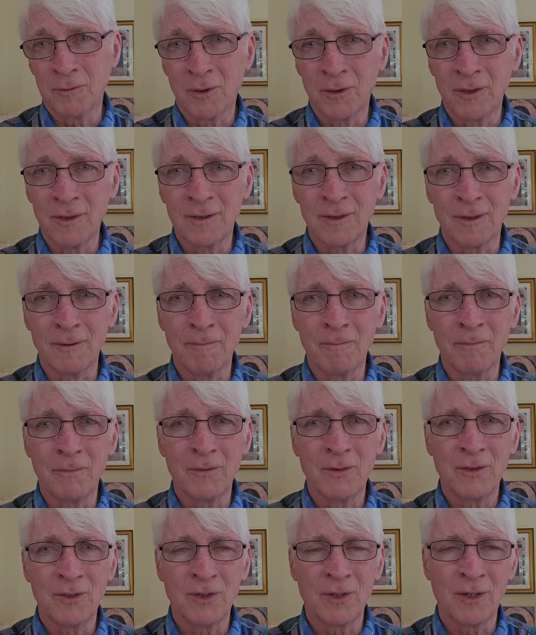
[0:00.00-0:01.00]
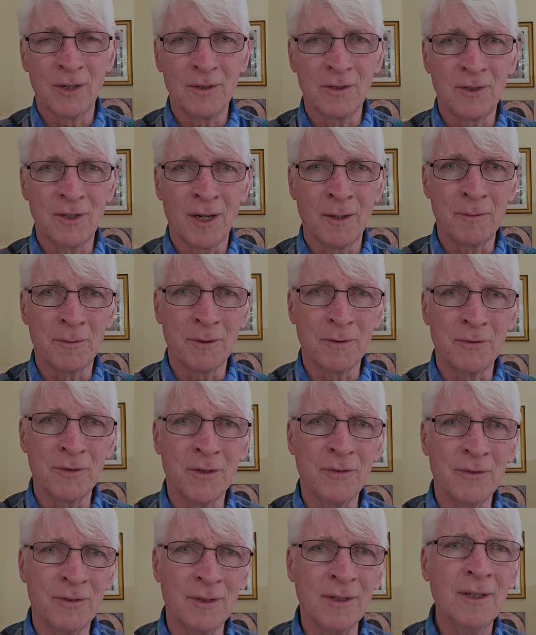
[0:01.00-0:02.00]
words in John chapter
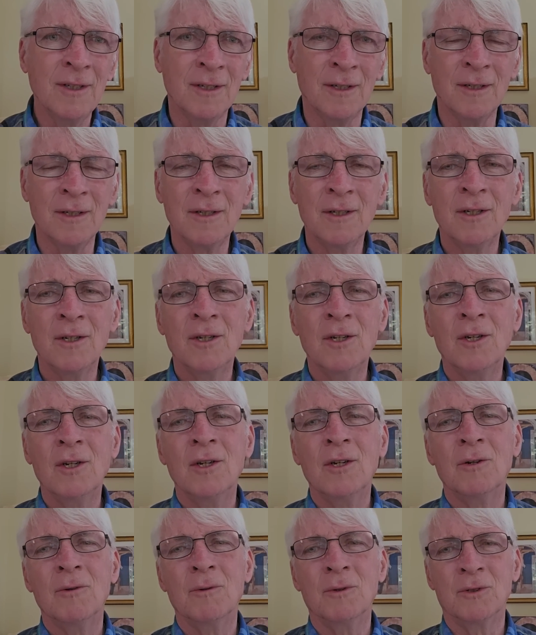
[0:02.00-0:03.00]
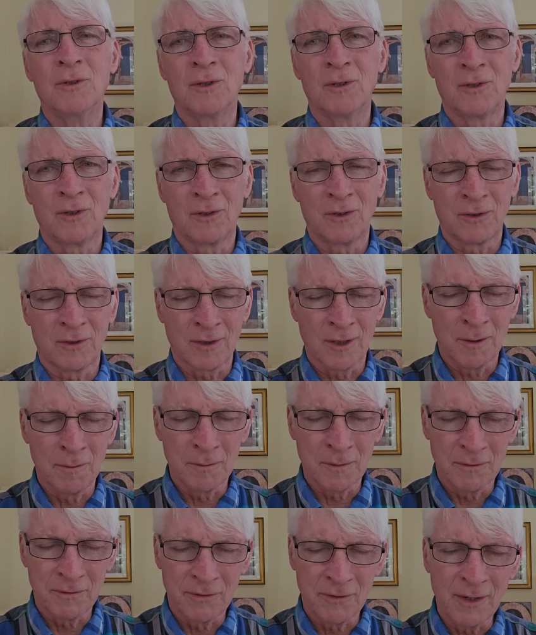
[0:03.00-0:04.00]
15, where Jesus says, I'm
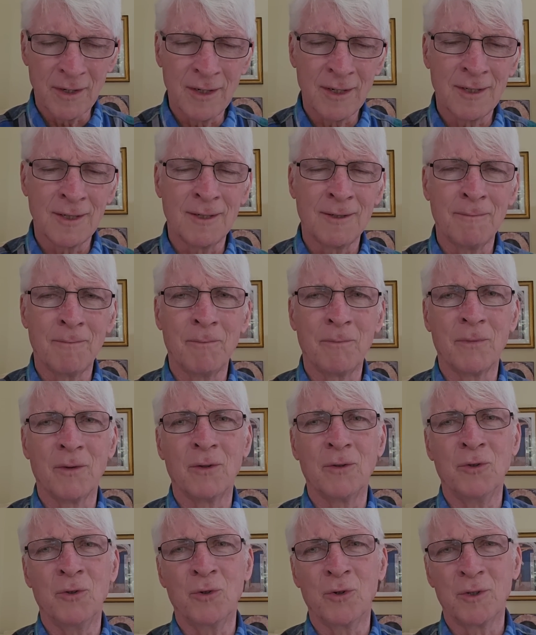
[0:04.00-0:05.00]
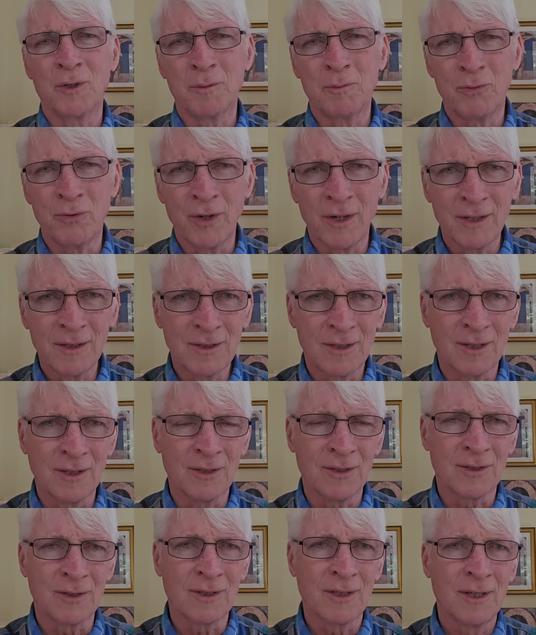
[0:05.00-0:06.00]
the vine, you are the
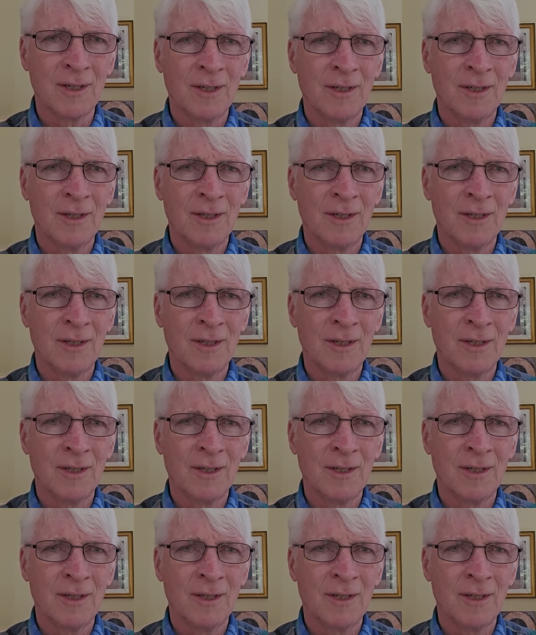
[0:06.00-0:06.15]
branches.